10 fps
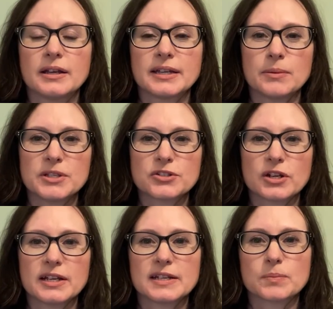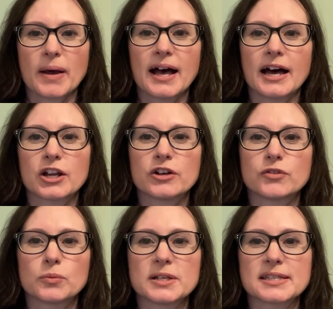Chemistry is part of
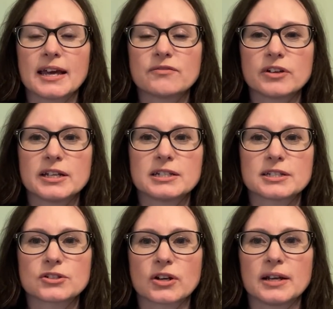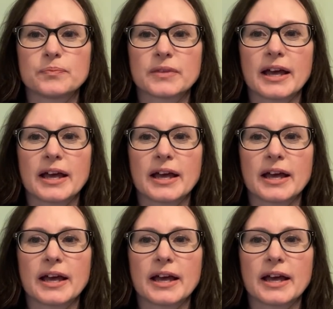almost every industry